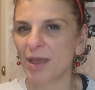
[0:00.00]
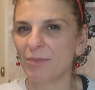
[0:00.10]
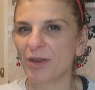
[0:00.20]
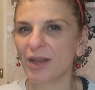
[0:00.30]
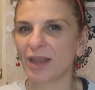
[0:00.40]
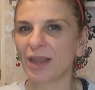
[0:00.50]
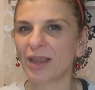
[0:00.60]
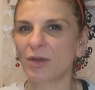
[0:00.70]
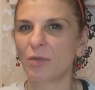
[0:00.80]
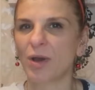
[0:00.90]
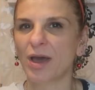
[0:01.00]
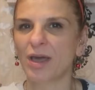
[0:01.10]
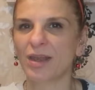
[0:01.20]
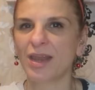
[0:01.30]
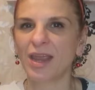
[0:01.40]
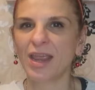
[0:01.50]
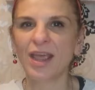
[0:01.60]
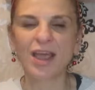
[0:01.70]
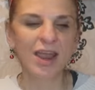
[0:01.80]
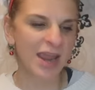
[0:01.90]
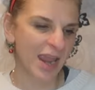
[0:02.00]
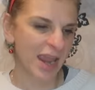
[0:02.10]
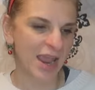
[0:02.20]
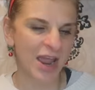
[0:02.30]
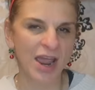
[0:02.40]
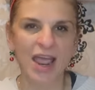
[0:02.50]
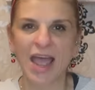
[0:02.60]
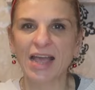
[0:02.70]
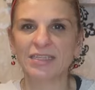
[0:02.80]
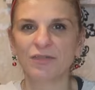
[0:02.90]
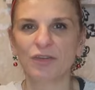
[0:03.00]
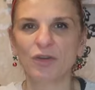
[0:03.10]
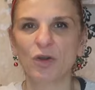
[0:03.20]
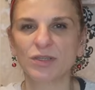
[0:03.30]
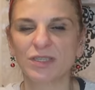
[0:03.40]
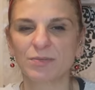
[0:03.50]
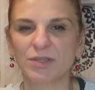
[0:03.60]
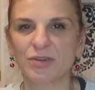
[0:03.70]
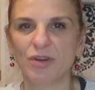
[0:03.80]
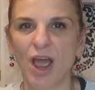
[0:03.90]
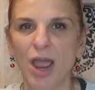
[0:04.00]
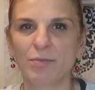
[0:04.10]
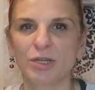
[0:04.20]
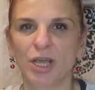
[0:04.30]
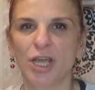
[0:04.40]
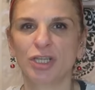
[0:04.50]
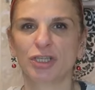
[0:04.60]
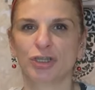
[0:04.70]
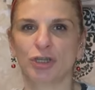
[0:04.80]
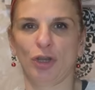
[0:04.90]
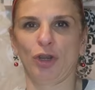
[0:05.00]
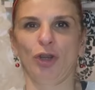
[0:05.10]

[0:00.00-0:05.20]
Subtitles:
I'm gonna link one here, and if you're not subscribed, it's the